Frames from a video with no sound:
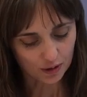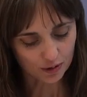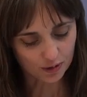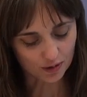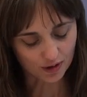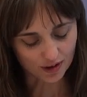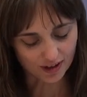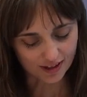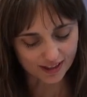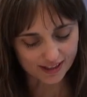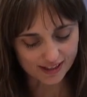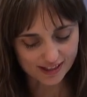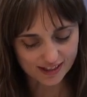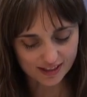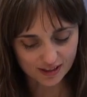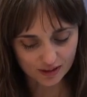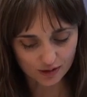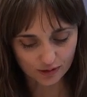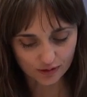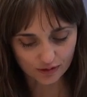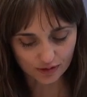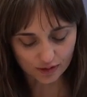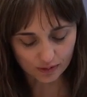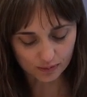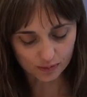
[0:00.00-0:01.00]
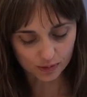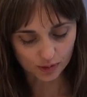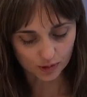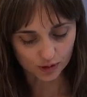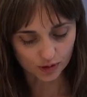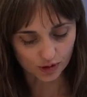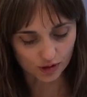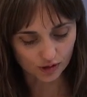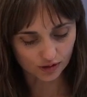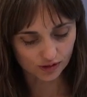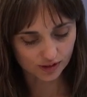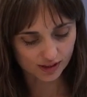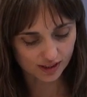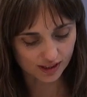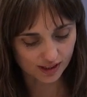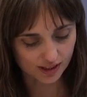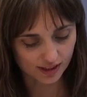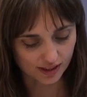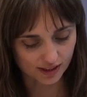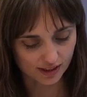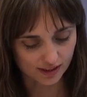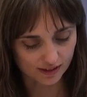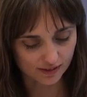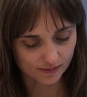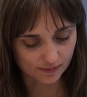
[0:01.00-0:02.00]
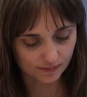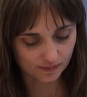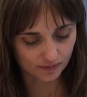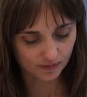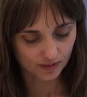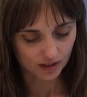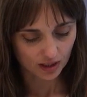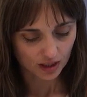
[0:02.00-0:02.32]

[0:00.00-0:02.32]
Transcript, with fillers: All right, so from your notes here,